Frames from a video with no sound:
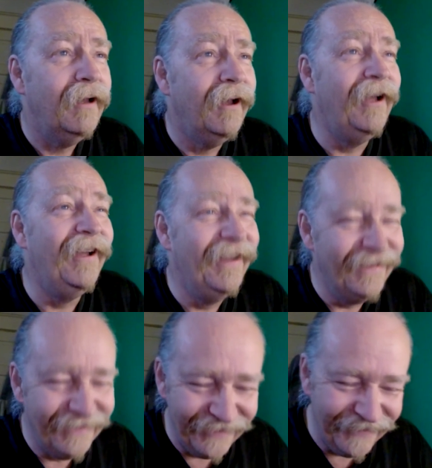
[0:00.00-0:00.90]
And if I
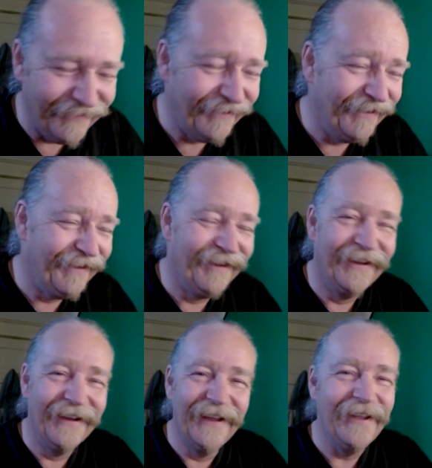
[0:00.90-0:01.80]
was Canadian, I would
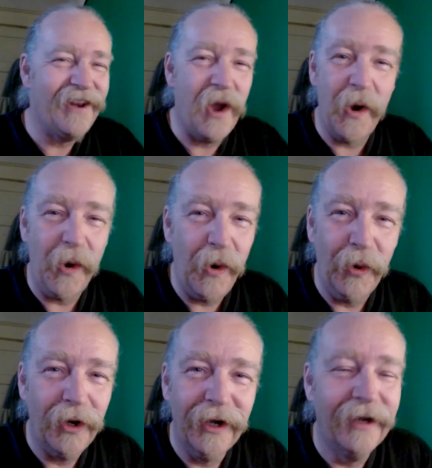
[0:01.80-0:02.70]
be fucking no.